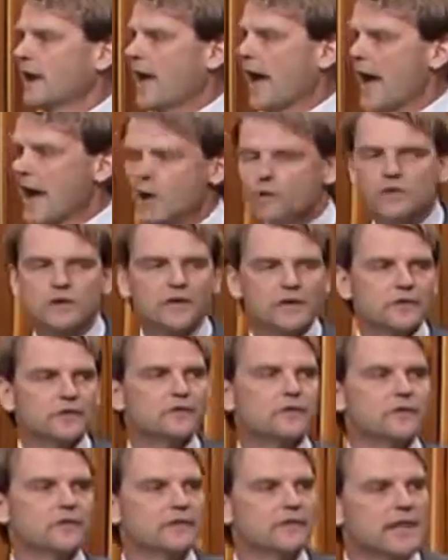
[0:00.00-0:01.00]
How
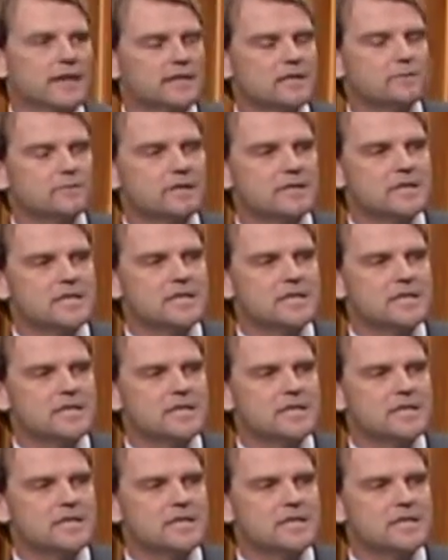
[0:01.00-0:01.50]
does the NDP